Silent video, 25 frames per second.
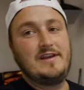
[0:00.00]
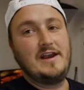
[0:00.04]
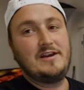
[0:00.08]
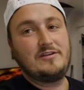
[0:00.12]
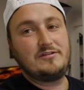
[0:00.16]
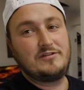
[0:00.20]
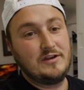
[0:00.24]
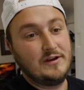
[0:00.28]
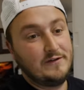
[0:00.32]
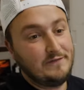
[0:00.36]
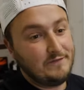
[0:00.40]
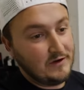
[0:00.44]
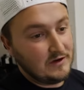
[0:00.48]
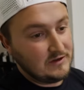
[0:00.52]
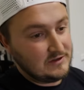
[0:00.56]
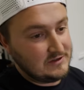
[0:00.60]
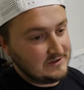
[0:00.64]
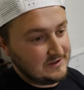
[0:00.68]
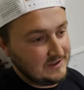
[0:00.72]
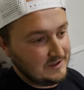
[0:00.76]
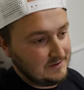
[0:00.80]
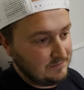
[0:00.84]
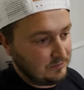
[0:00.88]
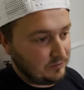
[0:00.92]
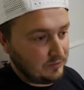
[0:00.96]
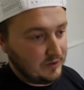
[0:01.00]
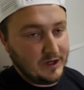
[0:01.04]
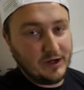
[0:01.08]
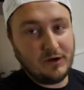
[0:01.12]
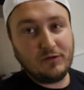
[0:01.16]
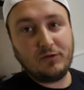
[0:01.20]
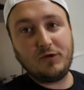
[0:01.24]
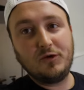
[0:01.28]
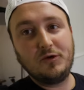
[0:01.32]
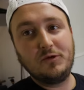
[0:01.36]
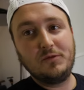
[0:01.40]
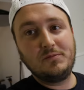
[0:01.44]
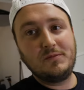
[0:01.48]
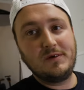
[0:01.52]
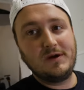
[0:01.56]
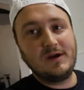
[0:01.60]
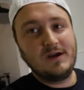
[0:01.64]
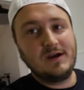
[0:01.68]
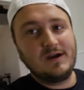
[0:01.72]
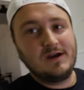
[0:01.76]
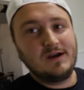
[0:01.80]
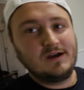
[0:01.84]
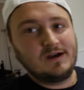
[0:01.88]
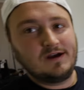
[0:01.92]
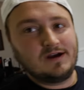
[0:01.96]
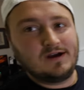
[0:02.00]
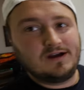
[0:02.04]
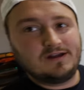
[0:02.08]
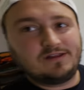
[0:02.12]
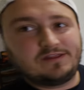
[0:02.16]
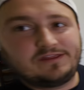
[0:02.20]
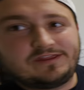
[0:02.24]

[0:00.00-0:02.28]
actually a functioning break room. Uh,